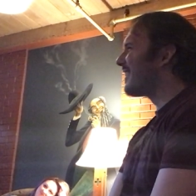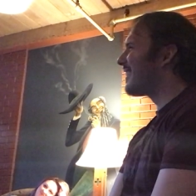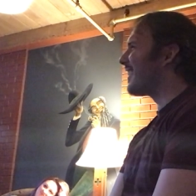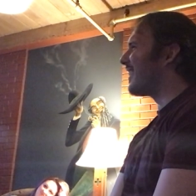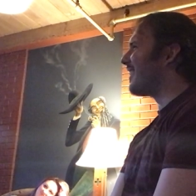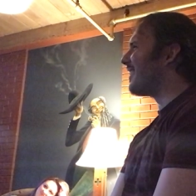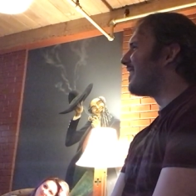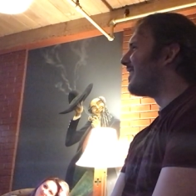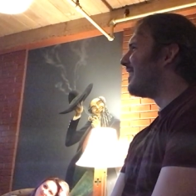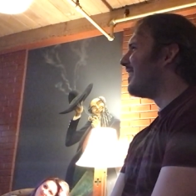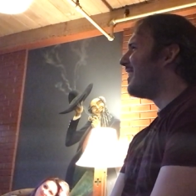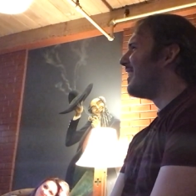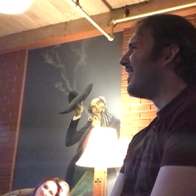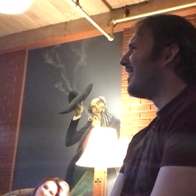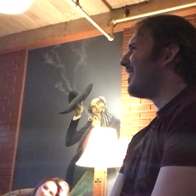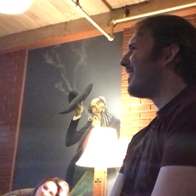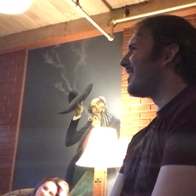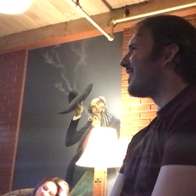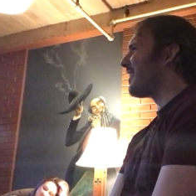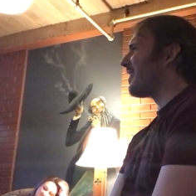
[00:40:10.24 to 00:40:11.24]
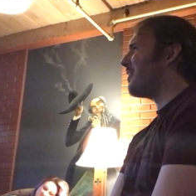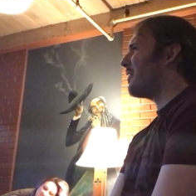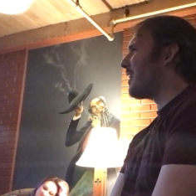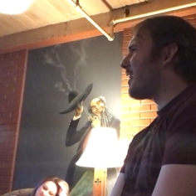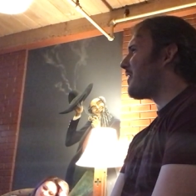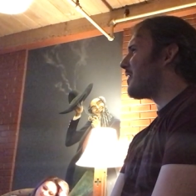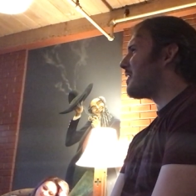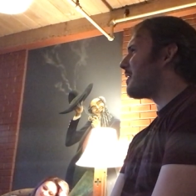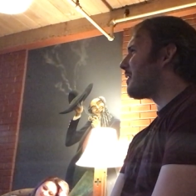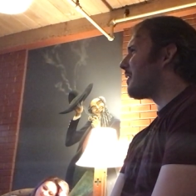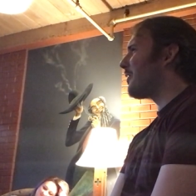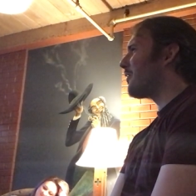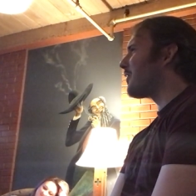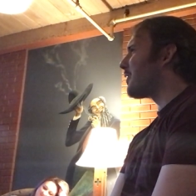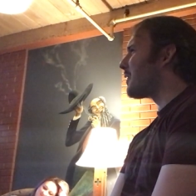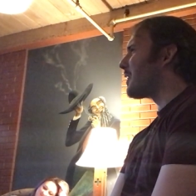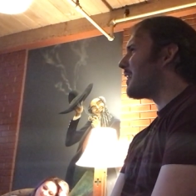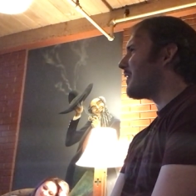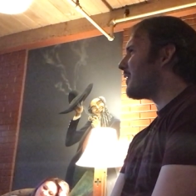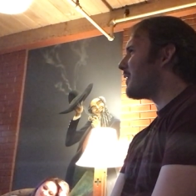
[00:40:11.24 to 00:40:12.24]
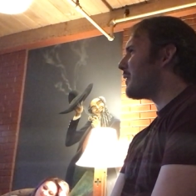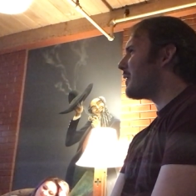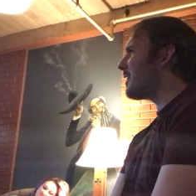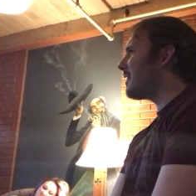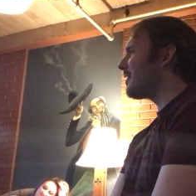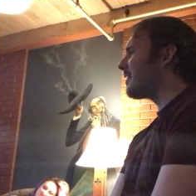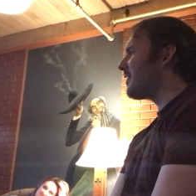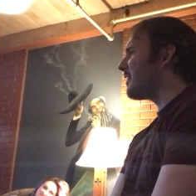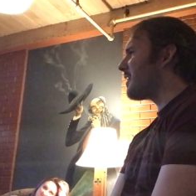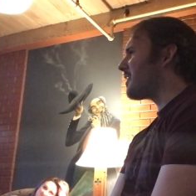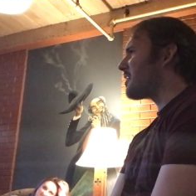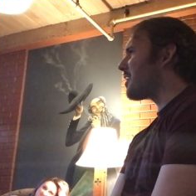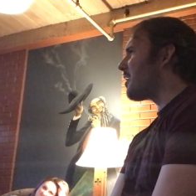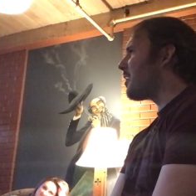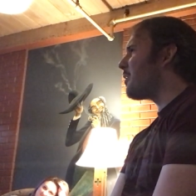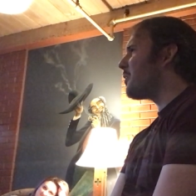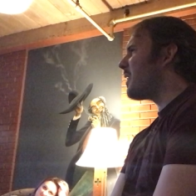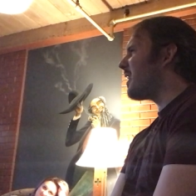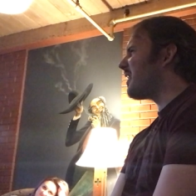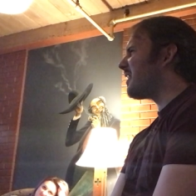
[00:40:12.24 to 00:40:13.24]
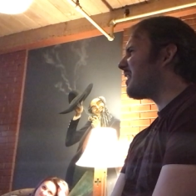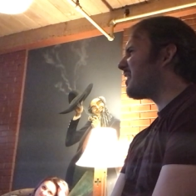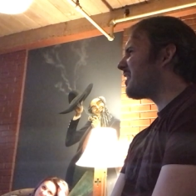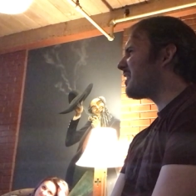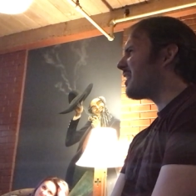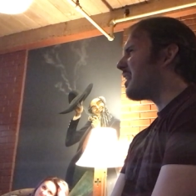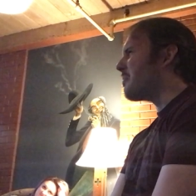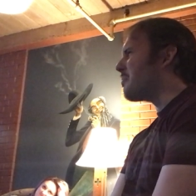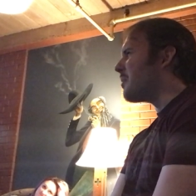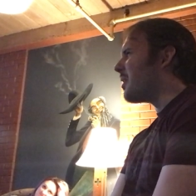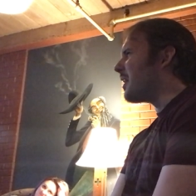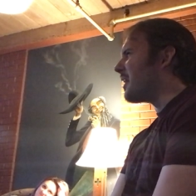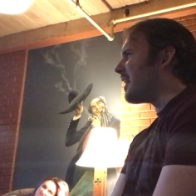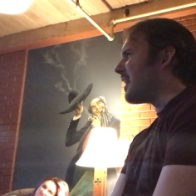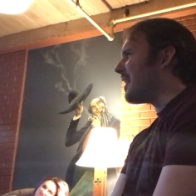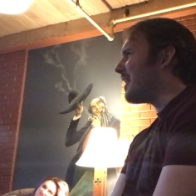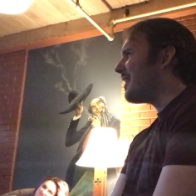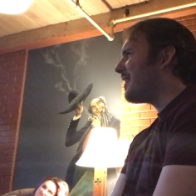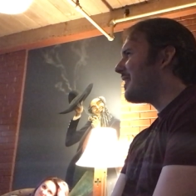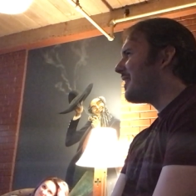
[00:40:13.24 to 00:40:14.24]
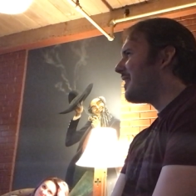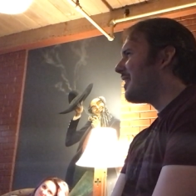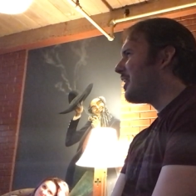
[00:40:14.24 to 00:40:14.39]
yeah, like whatever for whatever reason, there's always somebody